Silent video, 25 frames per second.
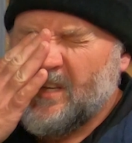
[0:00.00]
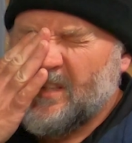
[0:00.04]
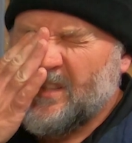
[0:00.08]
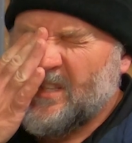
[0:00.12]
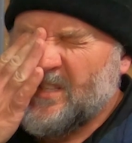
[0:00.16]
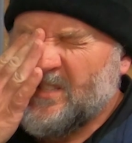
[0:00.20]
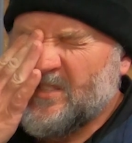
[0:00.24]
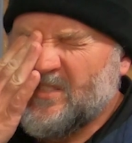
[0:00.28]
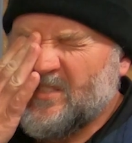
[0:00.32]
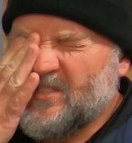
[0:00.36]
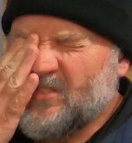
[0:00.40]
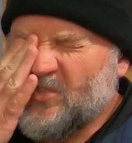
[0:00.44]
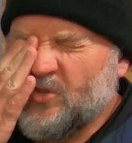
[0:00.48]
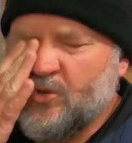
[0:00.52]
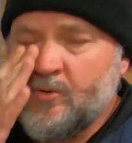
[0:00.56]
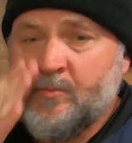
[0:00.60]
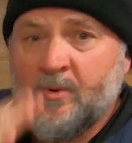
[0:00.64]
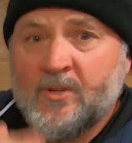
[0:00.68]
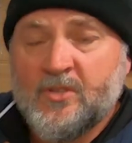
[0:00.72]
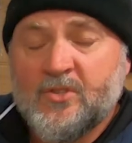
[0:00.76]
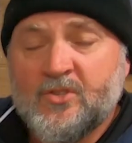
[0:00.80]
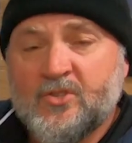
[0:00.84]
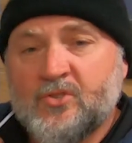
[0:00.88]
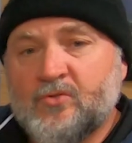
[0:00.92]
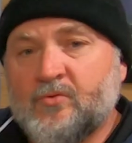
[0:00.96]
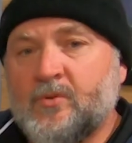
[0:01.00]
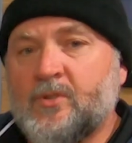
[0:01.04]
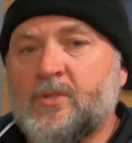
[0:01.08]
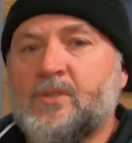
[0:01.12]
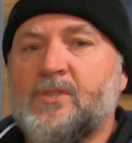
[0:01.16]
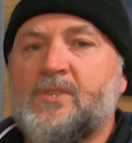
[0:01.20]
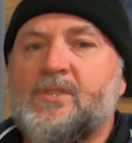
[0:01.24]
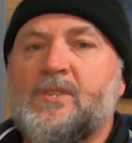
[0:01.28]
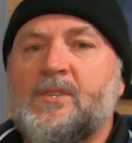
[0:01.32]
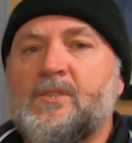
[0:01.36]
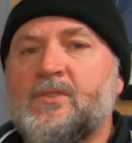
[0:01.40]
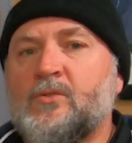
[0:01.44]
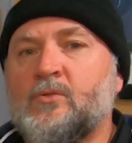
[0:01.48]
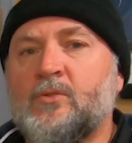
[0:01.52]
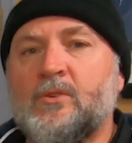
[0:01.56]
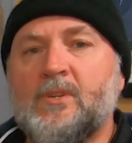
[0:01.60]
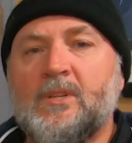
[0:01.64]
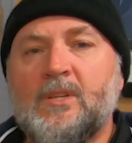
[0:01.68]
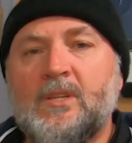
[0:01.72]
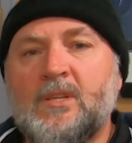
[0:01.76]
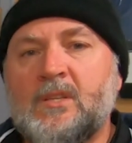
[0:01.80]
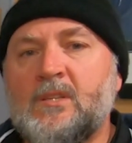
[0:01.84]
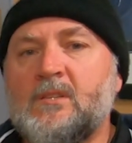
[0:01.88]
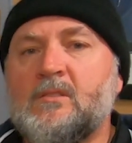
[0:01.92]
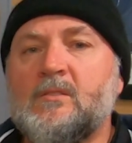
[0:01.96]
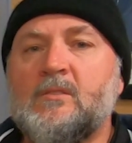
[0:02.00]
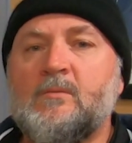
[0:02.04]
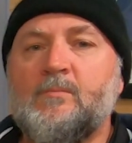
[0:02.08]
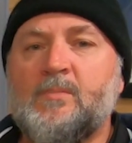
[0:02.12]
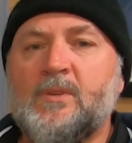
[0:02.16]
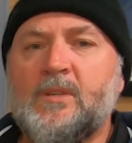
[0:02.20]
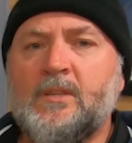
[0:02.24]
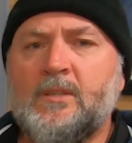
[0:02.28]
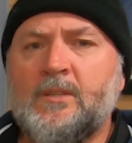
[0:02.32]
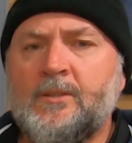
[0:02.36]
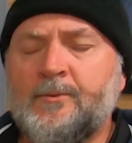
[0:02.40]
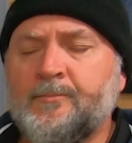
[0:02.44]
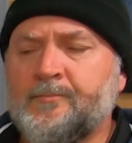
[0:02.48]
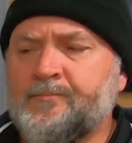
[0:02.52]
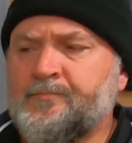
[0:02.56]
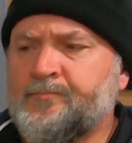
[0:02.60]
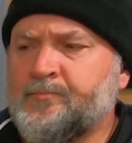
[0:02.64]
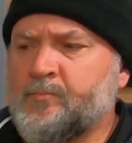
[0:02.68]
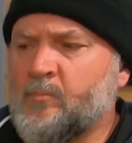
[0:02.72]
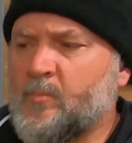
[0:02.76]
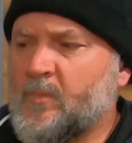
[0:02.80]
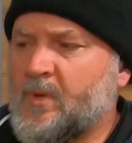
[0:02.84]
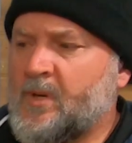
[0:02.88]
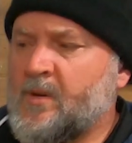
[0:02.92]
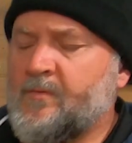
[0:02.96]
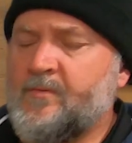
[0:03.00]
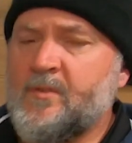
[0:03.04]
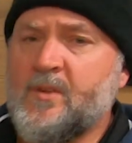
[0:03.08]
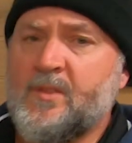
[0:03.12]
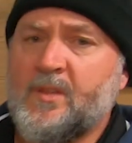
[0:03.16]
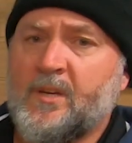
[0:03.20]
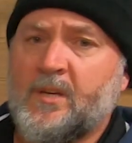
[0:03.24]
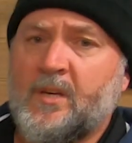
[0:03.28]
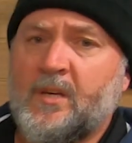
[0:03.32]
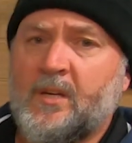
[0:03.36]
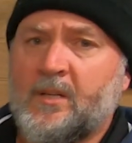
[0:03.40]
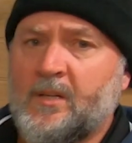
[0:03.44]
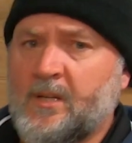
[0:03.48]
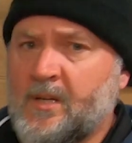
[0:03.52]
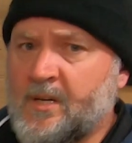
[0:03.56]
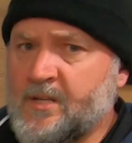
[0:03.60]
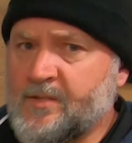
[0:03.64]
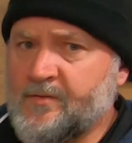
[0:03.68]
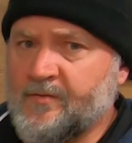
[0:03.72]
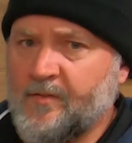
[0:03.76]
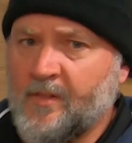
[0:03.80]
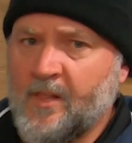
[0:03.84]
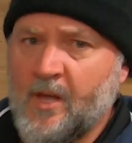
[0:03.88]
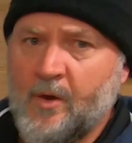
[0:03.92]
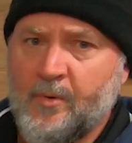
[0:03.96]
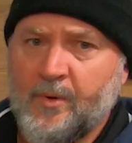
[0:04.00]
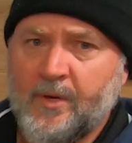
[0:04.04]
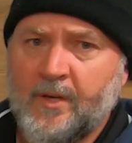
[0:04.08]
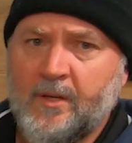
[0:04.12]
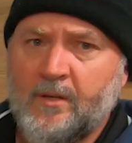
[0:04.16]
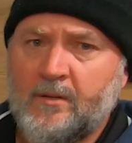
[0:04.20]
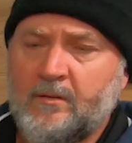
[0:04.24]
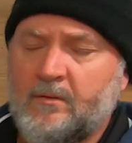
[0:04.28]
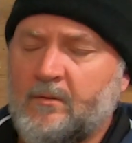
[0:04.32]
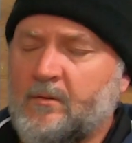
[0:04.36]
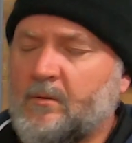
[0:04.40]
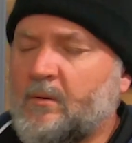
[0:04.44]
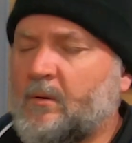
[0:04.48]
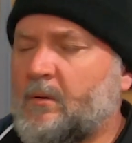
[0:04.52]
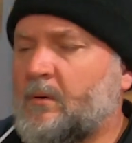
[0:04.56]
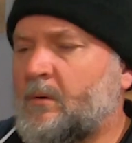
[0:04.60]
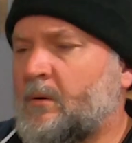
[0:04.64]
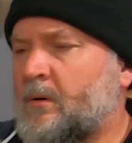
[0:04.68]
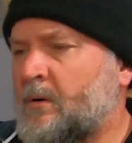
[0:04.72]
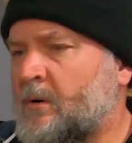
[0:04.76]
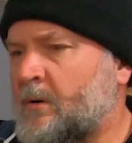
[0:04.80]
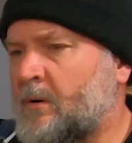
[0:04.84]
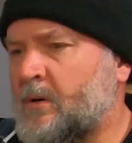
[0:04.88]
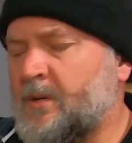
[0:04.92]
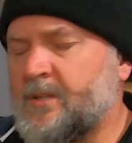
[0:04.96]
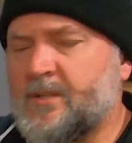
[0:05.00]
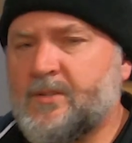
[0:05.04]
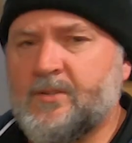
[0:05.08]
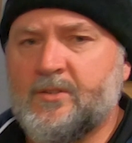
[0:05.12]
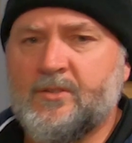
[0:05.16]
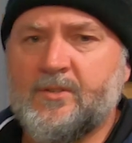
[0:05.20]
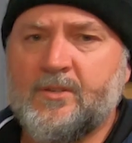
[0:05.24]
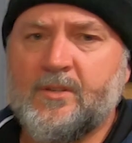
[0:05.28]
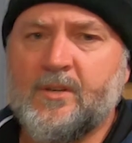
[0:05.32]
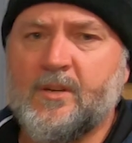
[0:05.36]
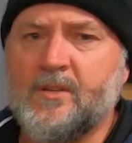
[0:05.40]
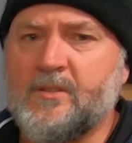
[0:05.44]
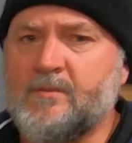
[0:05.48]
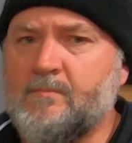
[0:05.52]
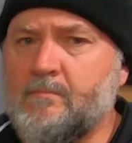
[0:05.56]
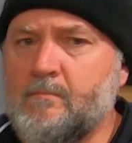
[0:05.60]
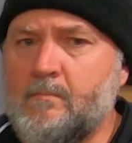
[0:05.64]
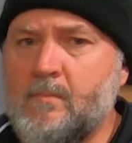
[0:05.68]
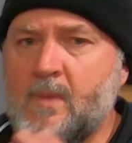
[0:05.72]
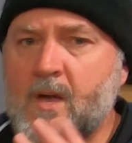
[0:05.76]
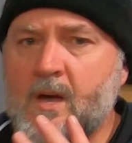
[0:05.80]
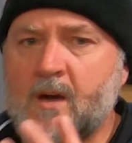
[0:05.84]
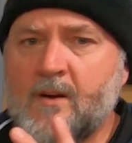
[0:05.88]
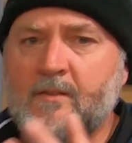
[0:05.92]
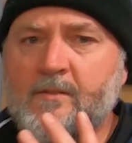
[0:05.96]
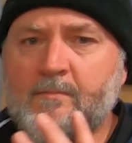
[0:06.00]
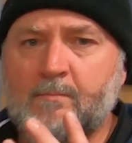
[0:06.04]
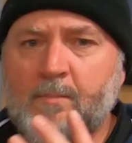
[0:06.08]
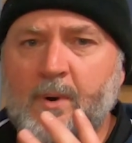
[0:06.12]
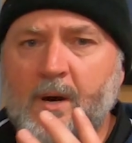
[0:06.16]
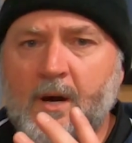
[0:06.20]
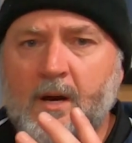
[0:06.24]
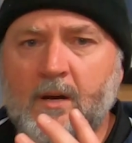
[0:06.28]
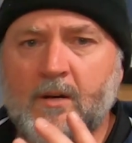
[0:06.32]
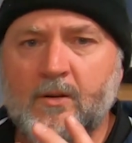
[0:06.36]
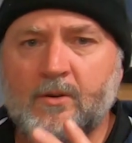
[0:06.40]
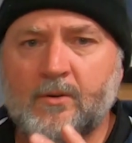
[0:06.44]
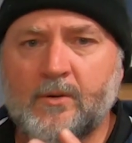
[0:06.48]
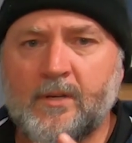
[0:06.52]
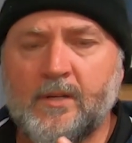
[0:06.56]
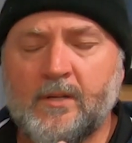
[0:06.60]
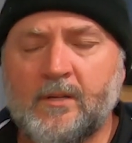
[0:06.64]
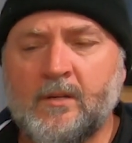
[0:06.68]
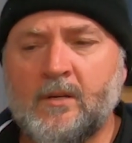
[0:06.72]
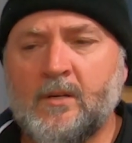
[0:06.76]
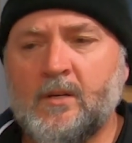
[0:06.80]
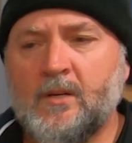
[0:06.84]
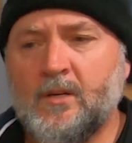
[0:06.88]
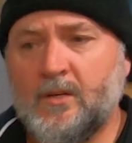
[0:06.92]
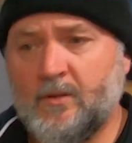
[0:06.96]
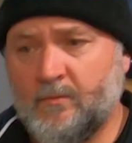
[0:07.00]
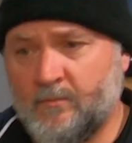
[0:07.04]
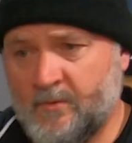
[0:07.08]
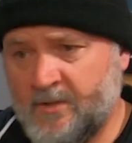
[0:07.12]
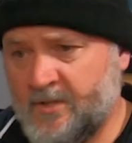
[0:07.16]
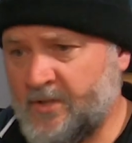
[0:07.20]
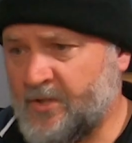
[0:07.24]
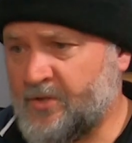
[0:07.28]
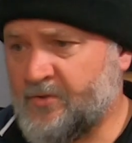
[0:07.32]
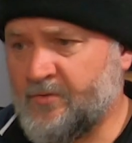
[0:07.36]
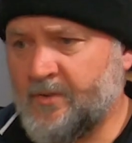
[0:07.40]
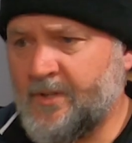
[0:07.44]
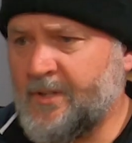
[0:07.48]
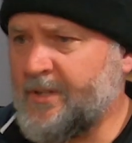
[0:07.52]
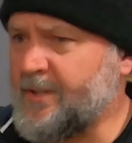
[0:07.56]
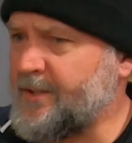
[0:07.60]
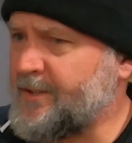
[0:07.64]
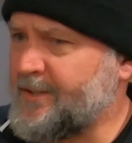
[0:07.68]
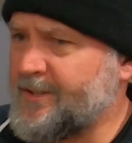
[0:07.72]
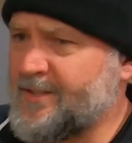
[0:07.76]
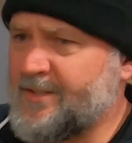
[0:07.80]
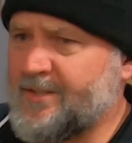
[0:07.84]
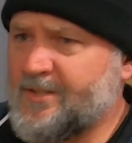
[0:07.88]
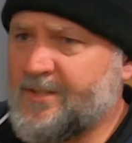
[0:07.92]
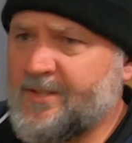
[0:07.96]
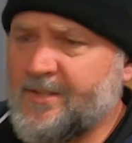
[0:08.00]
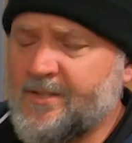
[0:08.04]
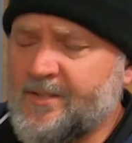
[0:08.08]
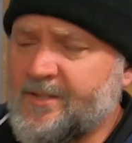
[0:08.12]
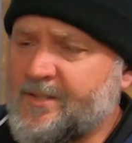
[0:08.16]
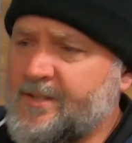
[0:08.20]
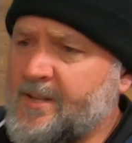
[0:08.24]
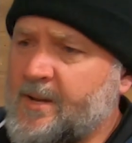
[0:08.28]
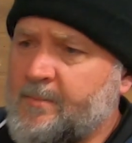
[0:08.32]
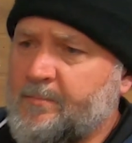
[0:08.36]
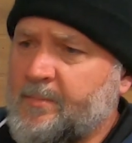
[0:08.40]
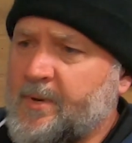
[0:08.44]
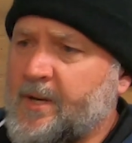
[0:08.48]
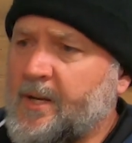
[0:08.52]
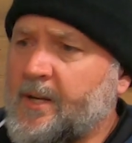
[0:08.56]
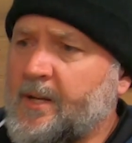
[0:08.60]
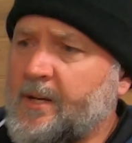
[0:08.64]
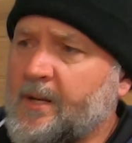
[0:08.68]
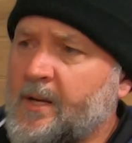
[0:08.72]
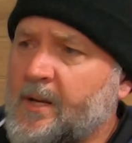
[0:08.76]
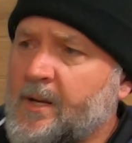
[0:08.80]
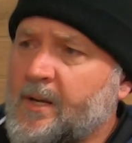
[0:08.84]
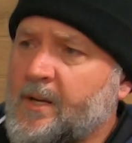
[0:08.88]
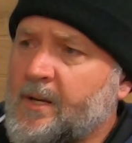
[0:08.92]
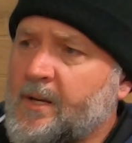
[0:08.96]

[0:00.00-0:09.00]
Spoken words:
there's too much astringency has gotten into the beer. Even though the keg now is flowing, oh, it's just mouth puckering when you drink it. It's just that bad.